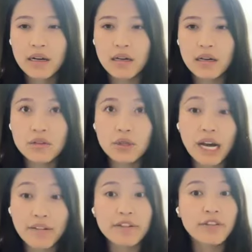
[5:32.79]
to
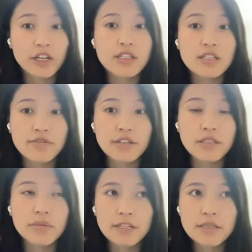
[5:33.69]
have a very
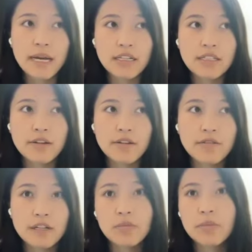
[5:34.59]
different
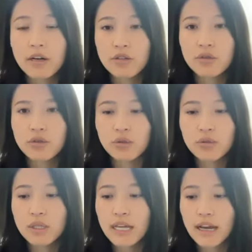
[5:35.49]
perspective compared to
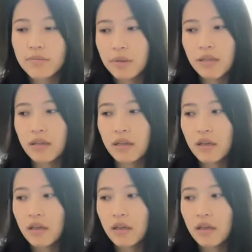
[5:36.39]
what I've been,